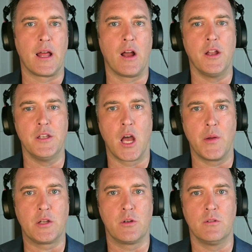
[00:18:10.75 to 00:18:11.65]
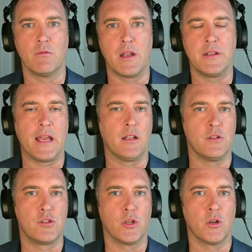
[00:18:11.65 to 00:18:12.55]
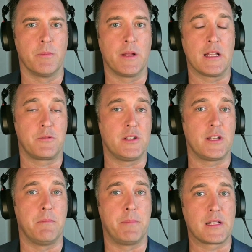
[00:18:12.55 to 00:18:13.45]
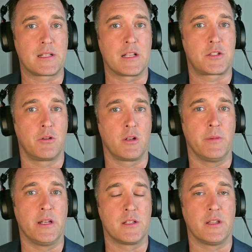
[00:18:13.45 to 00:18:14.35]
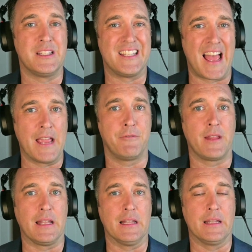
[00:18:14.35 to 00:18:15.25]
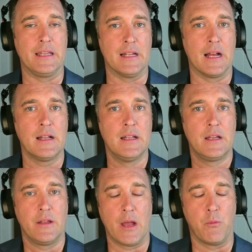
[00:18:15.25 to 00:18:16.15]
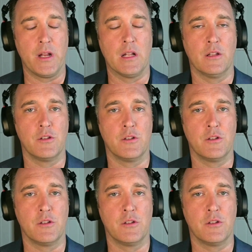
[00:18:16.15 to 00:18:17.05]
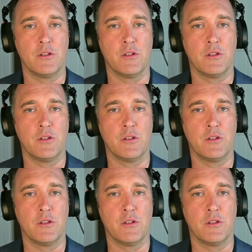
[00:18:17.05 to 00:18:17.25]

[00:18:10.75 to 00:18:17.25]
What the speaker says: I know he couldn't run down Lazura, but as we said, best last 200 metres of the day for that leader, that winner, Lazura.